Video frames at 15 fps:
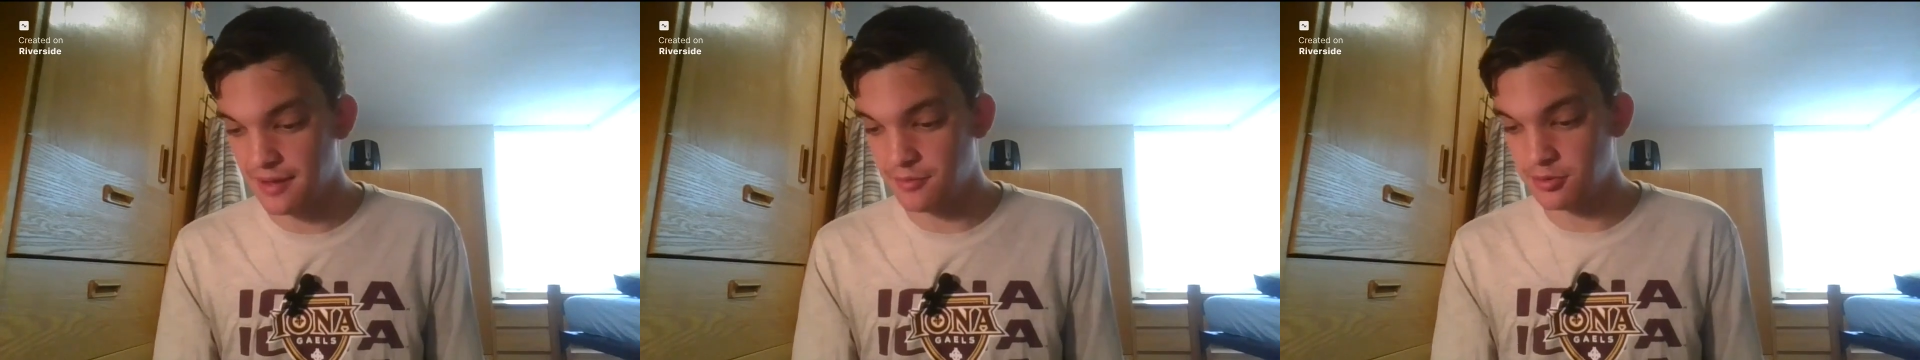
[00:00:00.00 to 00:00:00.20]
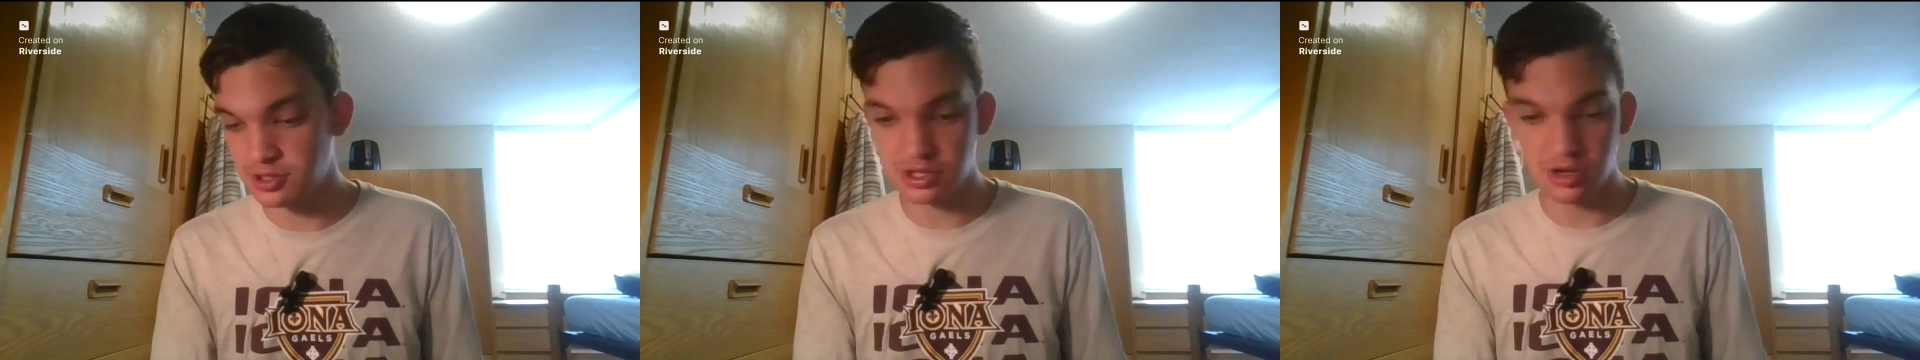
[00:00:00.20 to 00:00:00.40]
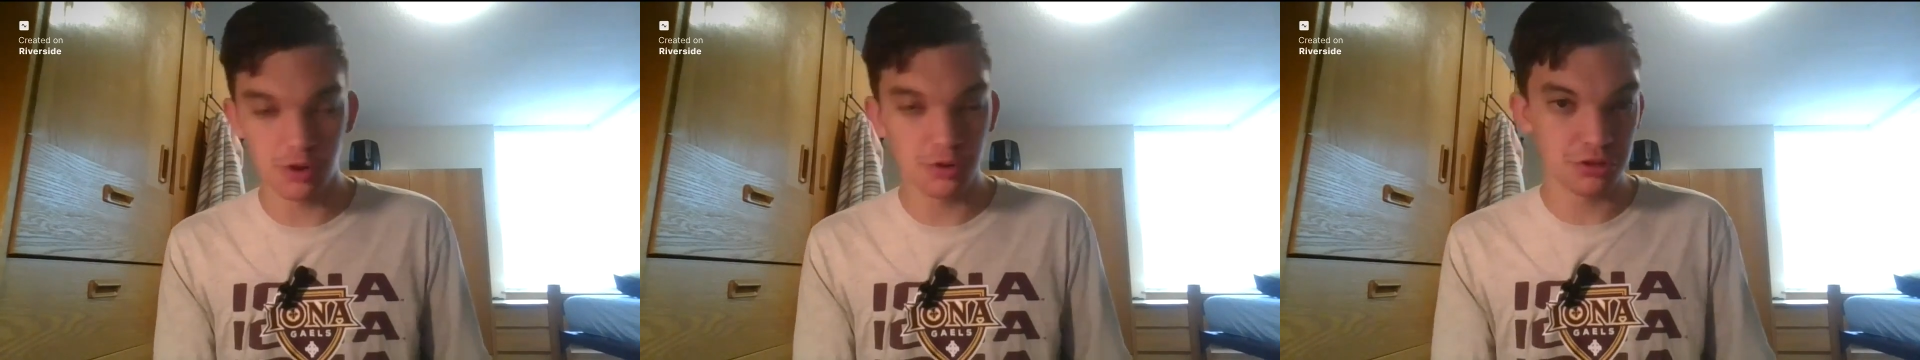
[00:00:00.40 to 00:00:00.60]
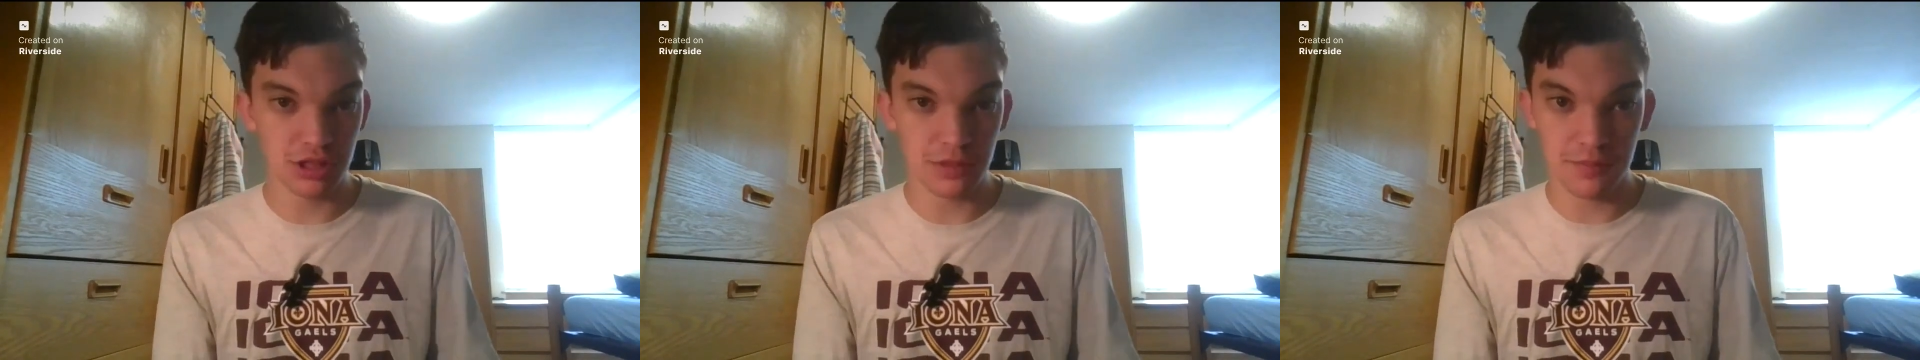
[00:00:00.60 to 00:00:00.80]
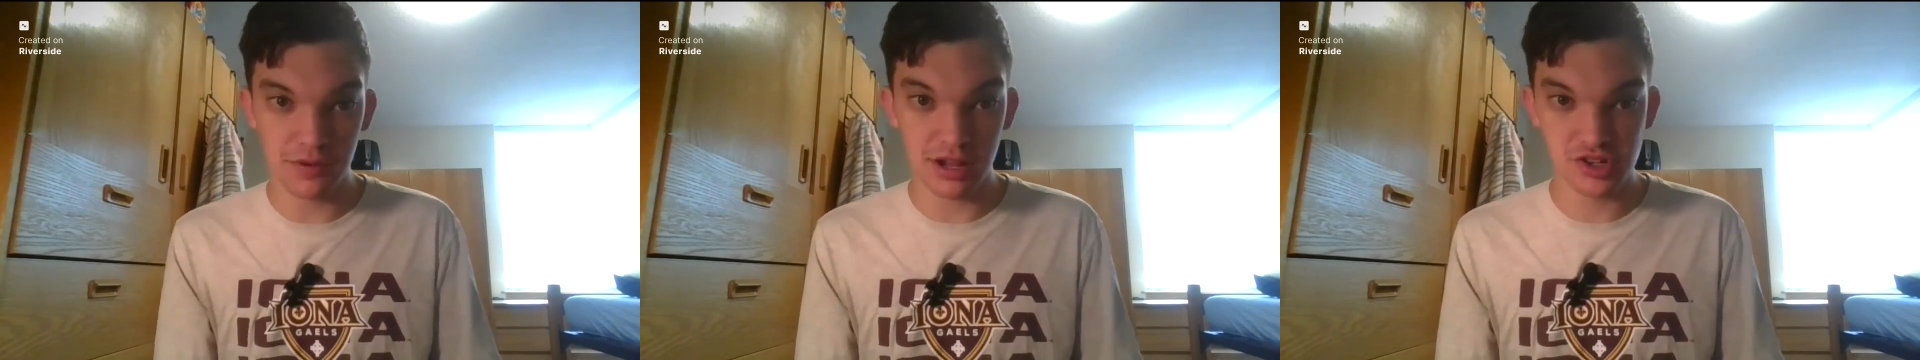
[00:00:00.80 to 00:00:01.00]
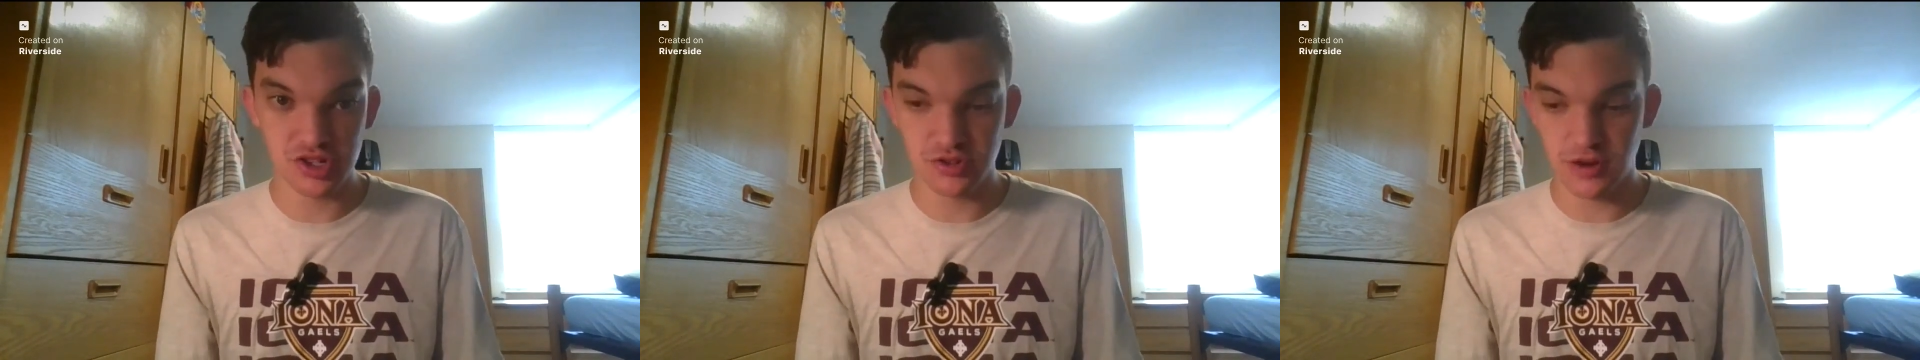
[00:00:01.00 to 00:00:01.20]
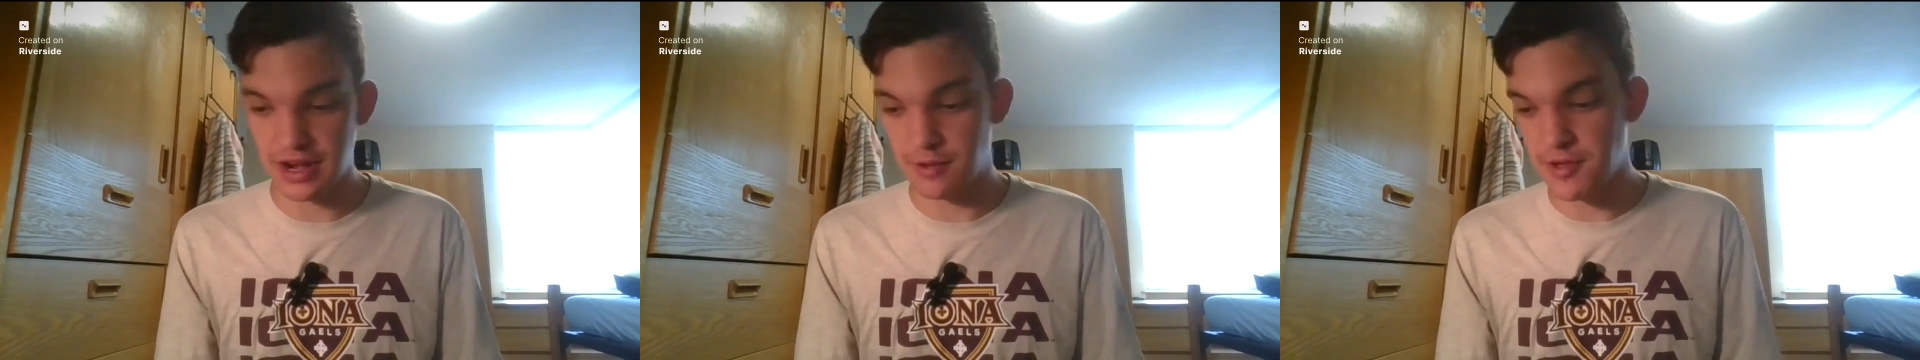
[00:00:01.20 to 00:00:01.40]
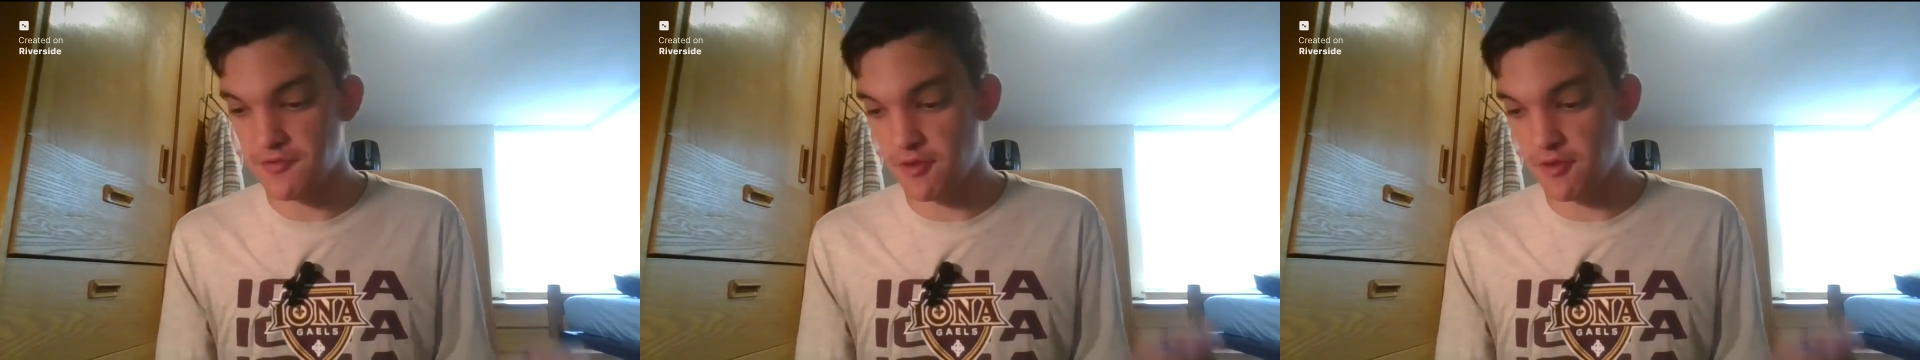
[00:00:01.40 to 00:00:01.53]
We'll go through the predictions right now. We have